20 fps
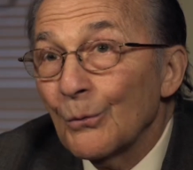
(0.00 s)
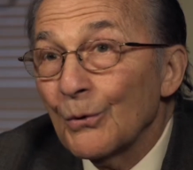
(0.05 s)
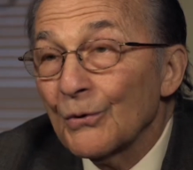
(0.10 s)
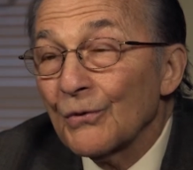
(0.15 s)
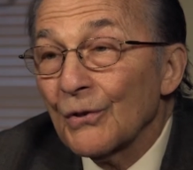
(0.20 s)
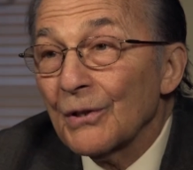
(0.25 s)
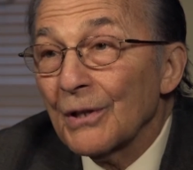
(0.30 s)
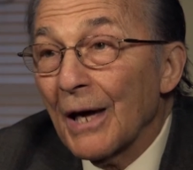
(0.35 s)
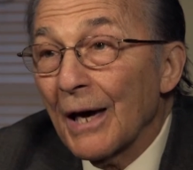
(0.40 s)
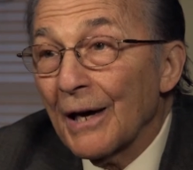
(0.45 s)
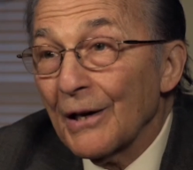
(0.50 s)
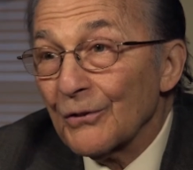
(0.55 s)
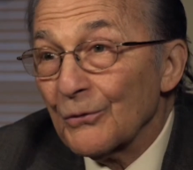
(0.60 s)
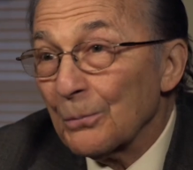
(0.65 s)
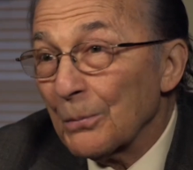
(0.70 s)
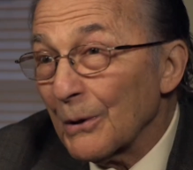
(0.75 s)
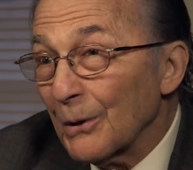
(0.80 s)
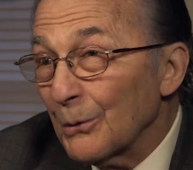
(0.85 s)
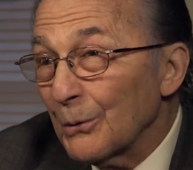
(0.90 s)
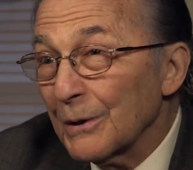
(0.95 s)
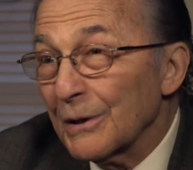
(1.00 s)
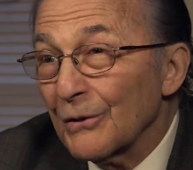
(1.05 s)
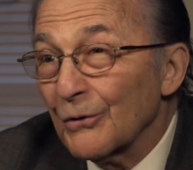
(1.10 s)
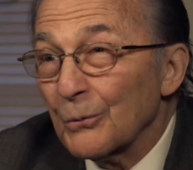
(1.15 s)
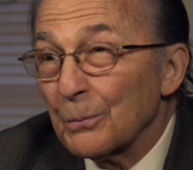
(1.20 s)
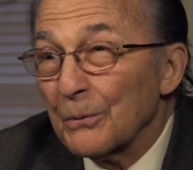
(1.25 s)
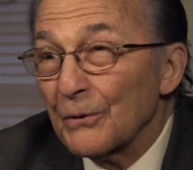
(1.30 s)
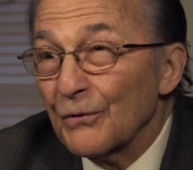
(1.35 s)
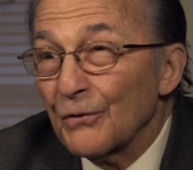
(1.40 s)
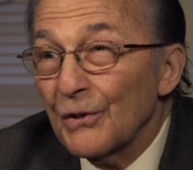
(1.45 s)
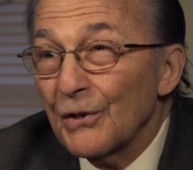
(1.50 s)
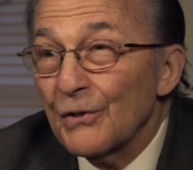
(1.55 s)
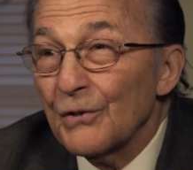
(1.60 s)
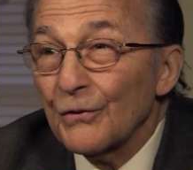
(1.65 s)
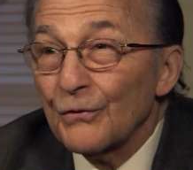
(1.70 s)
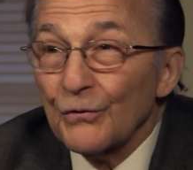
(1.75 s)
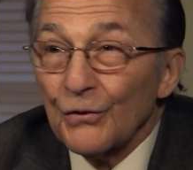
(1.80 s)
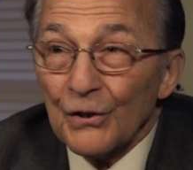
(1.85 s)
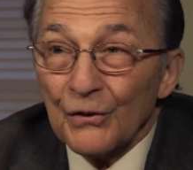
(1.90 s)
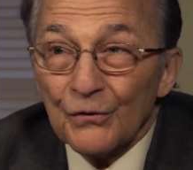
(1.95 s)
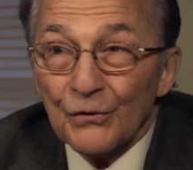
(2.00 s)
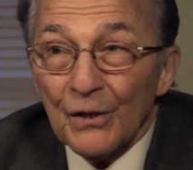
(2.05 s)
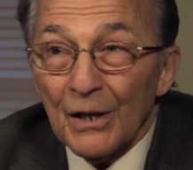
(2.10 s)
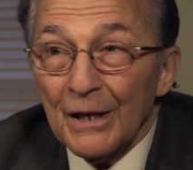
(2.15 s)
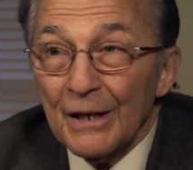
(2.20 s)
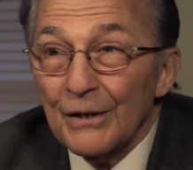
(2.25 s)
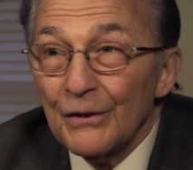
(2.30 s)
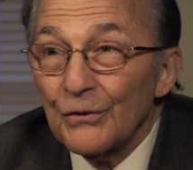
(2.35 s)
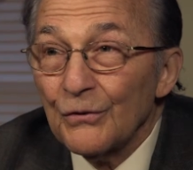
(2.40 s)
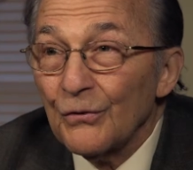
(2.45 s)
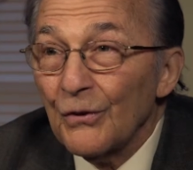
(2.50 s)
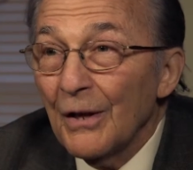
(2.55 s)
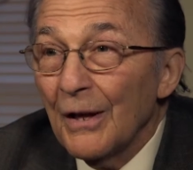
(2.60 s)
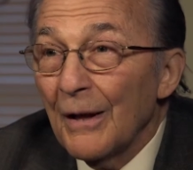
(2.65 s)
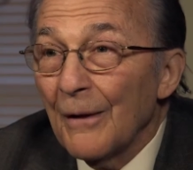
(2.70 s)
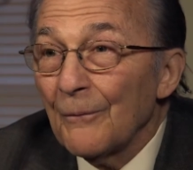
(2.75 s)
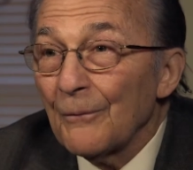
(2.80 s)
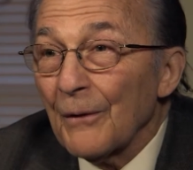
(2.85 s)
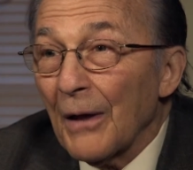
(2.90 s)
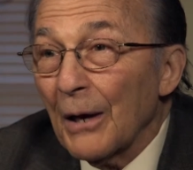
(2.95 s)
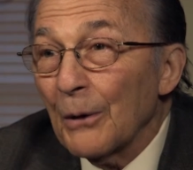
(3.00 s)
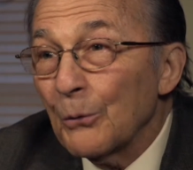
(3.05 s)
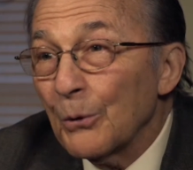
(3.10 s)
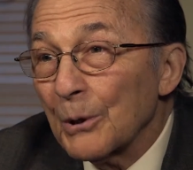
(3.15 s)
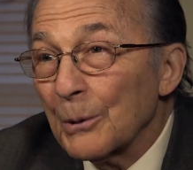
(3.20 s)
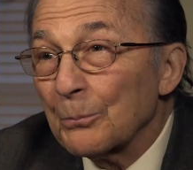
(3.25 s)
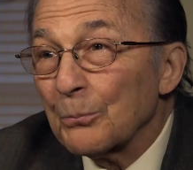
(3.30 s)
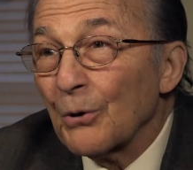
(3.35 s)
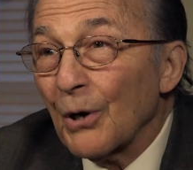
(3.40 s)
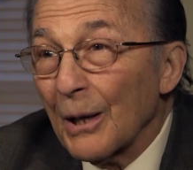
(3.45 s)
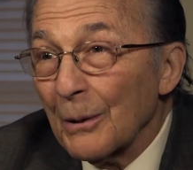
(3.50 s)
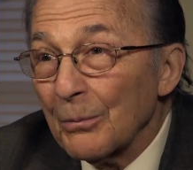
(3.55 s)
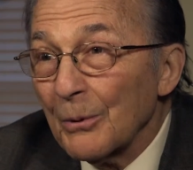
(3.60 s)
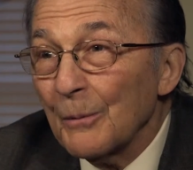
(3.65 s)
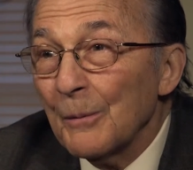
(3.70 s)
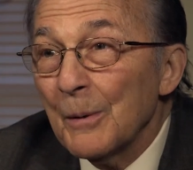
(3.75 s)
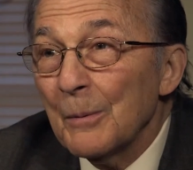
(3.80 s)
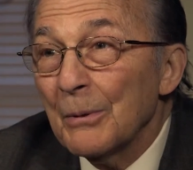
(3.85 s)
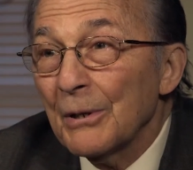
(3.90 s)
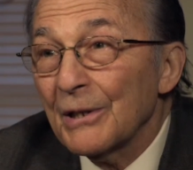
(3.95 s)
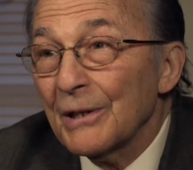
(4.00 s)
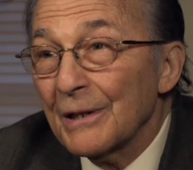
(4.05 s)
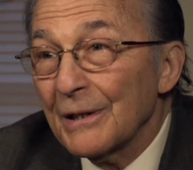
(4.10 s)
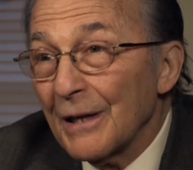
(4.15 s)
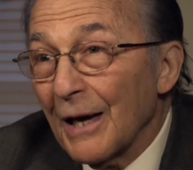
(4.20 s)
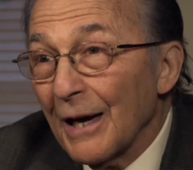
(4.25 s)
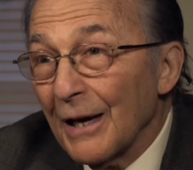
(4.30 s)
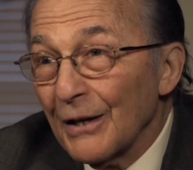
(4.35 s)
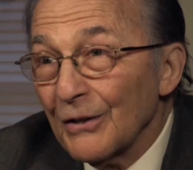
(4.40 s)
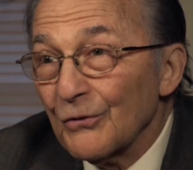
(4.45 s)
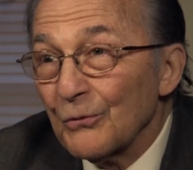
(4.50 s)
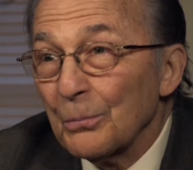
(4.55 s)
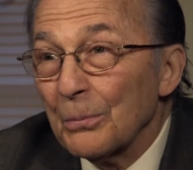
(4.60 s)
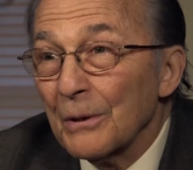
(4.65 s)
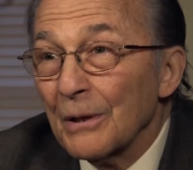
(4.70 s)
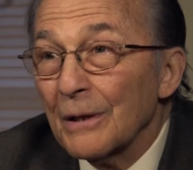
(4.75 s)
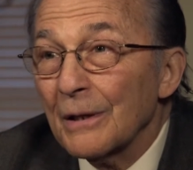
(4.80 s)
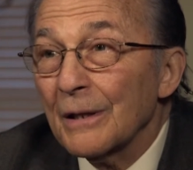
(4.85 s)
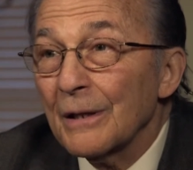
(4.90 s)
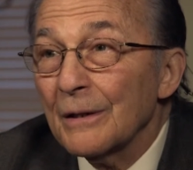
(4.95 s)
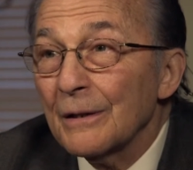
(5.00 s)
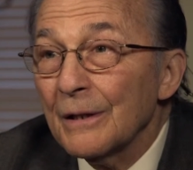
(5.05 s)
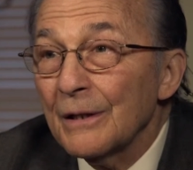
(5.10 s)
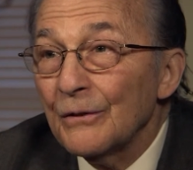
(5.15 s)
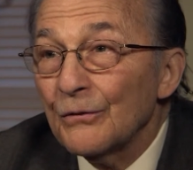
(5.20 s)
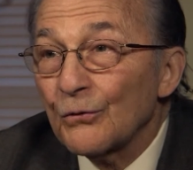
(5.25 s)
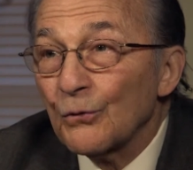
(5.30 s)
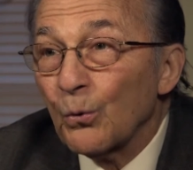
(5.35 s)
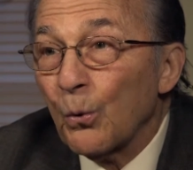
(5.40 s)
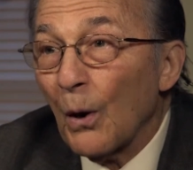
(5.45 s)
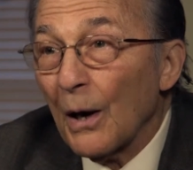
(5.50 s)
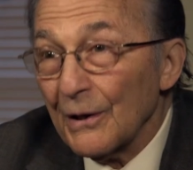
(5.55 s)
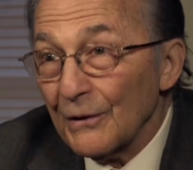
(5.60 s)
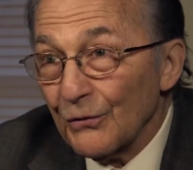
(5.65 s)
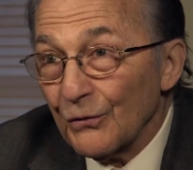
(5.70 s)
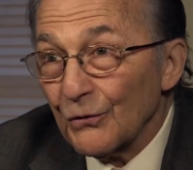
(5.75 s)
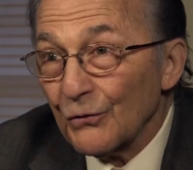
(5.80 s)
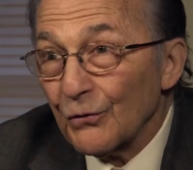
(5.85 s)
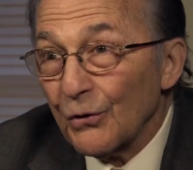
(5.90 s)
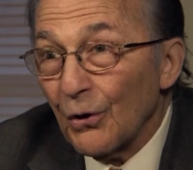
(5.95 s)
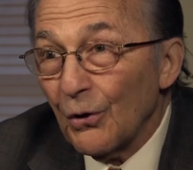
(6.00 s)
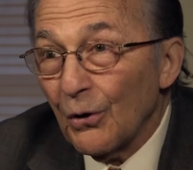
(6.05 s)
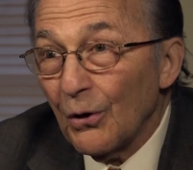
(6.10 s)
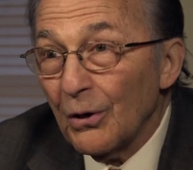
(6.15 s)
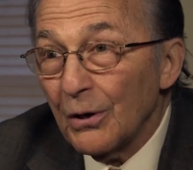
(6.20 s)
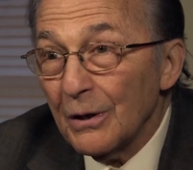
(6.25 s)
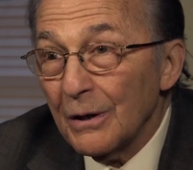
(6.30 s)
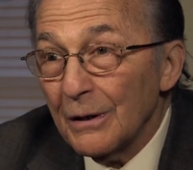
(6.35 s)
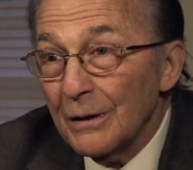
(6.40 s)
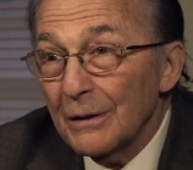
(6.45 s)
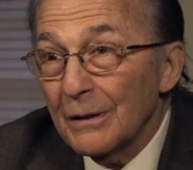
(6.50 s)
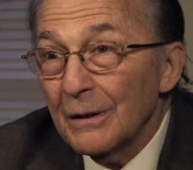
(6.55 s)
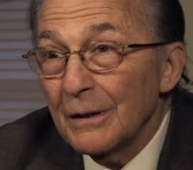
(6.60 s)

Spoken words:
was in the hospital with this procedure 6 days. I would have probably been in the hospital at least twice as long.